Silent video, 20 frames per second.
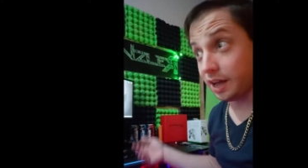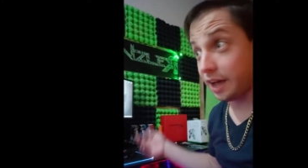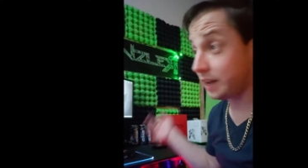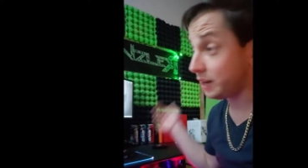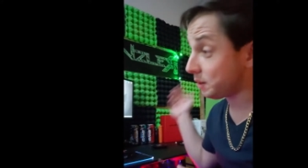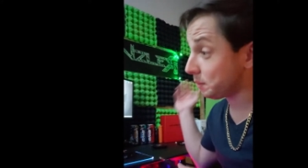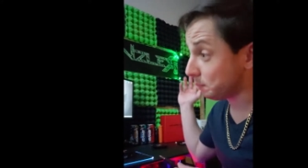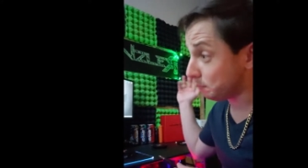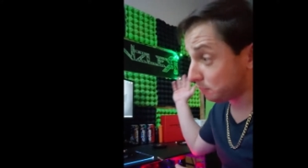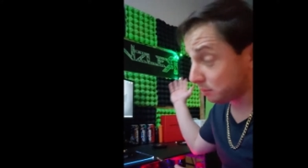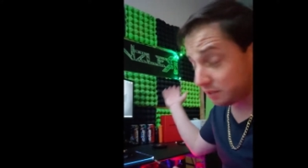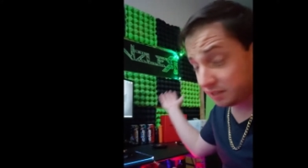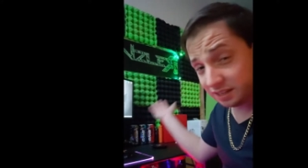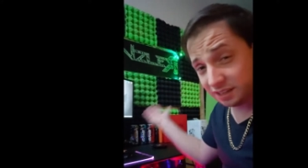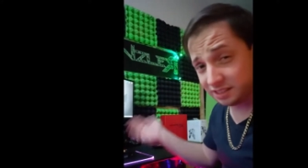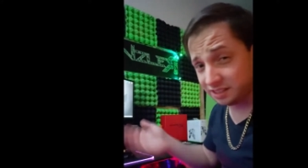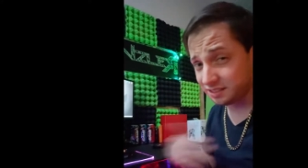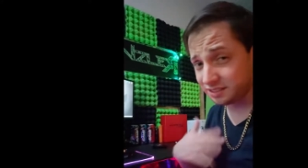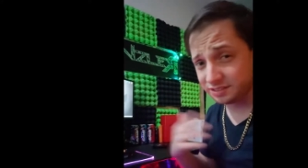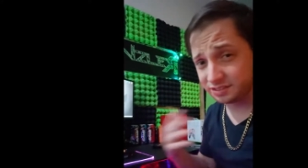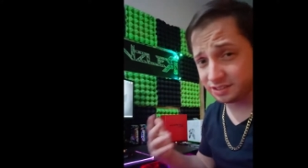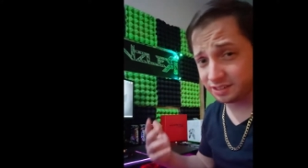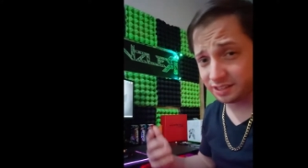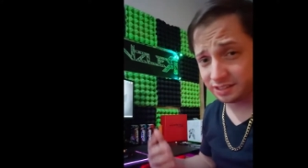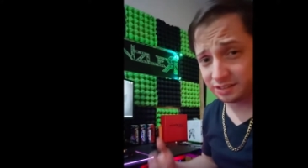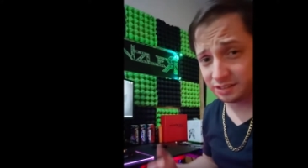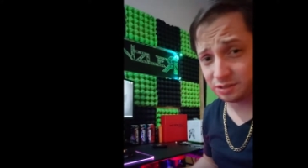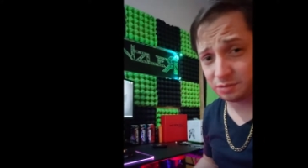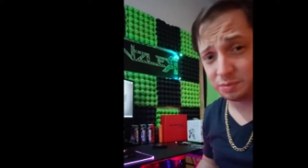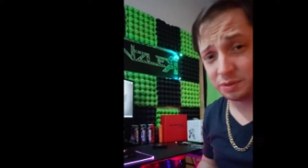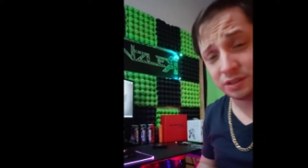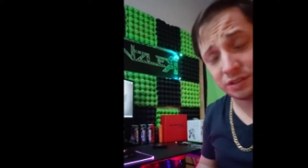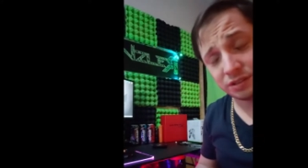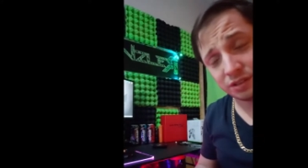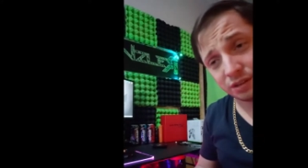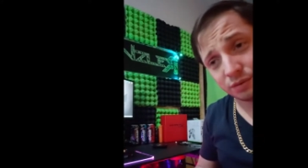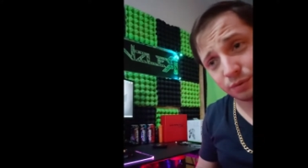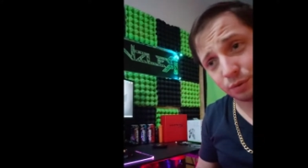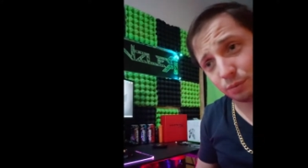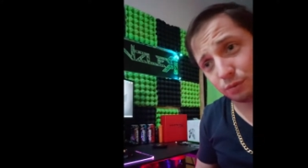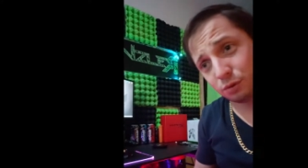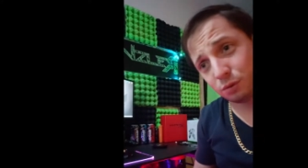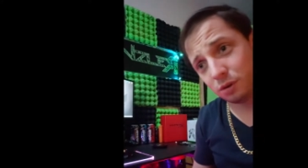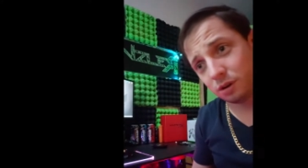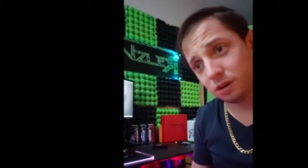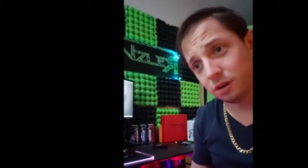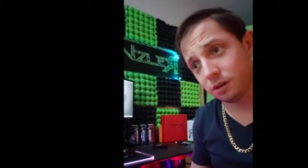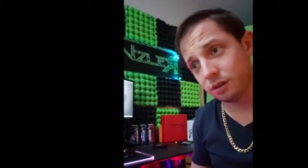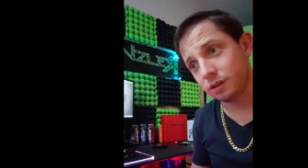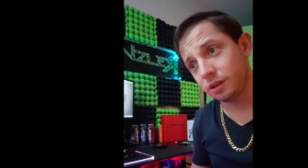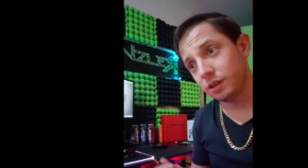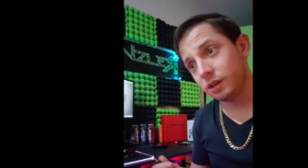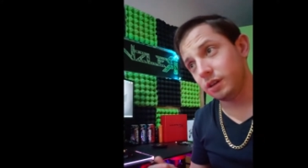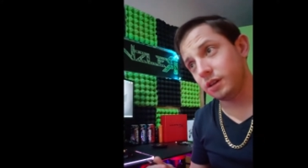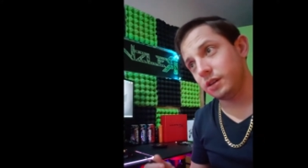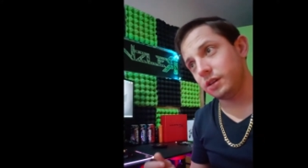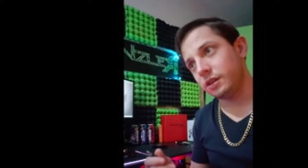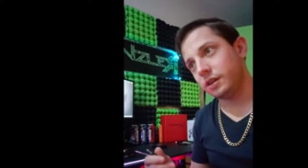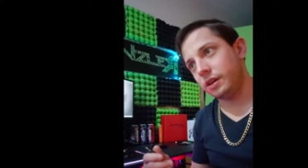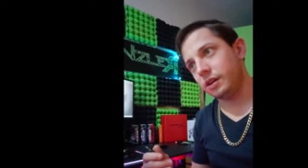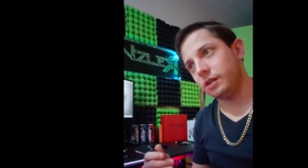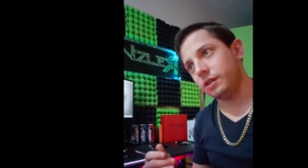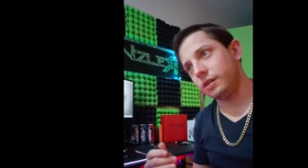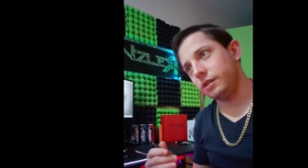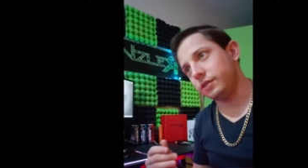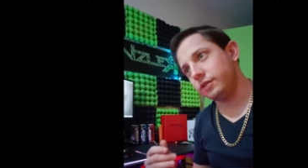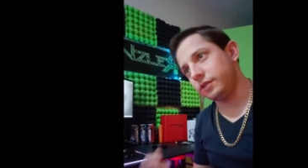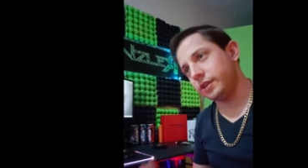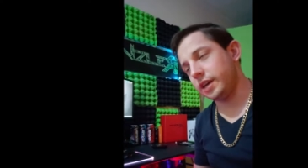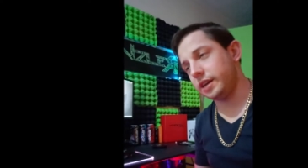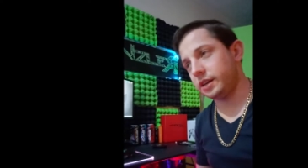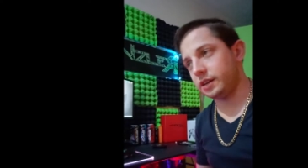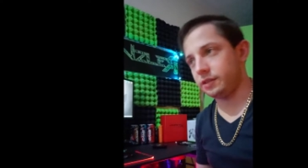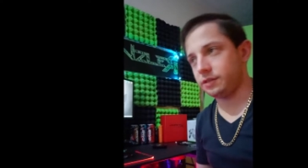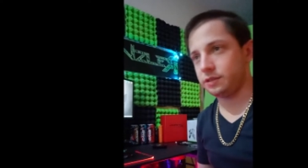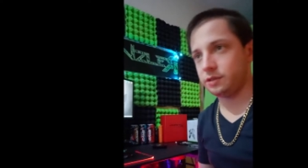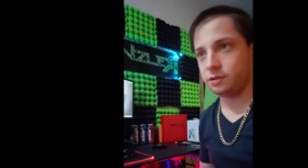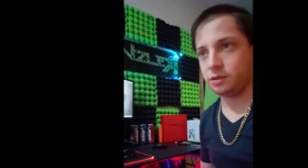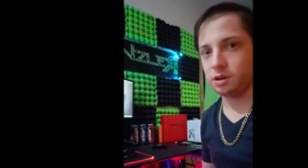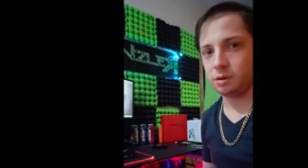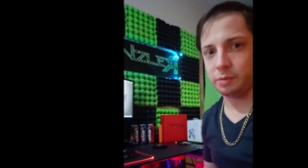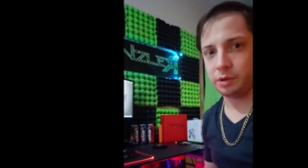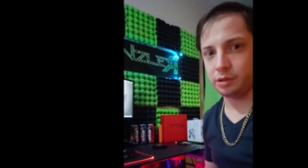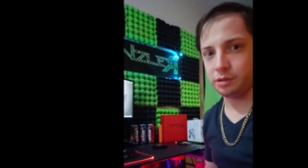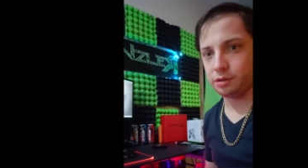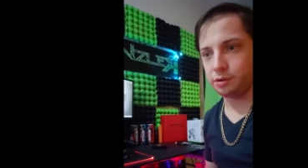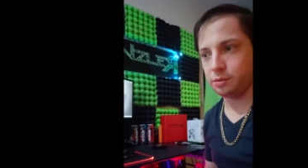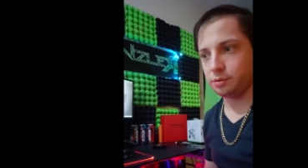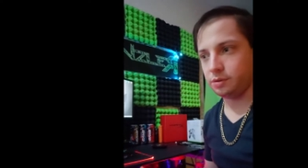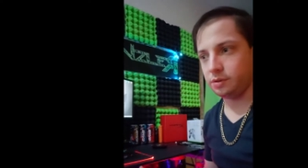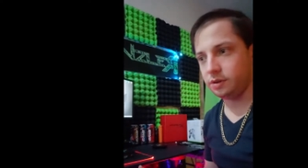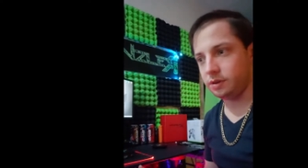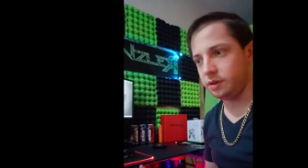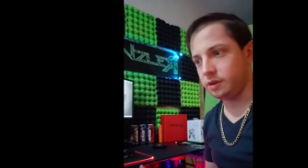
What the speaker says: I completely disconnected the PC from the wall. Static is still coming through.